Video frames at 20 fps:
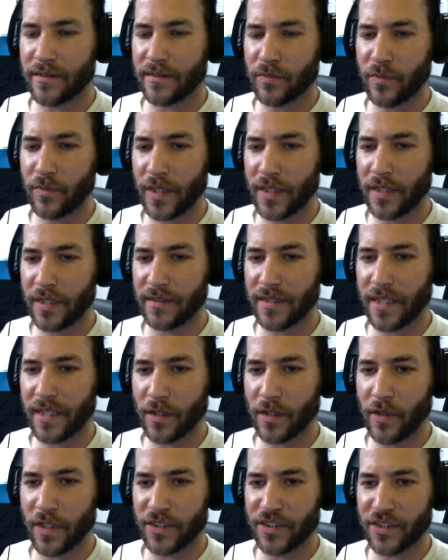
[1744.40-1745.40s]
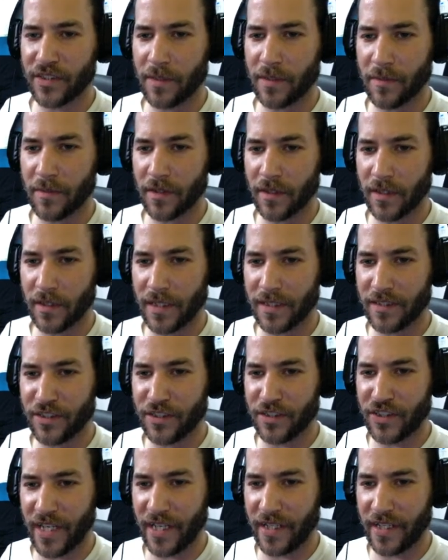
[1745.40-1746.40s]
What is that question? I'm looking at the
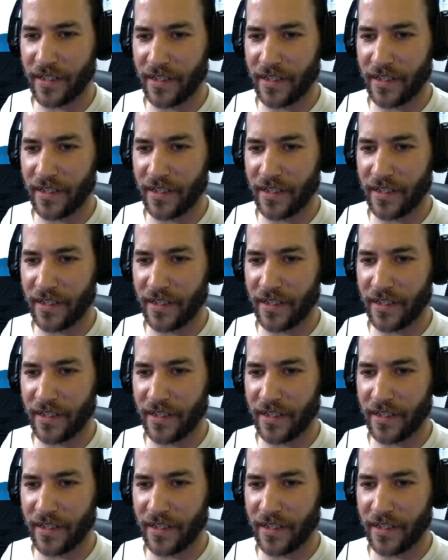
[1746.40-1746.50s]
chat it's here. How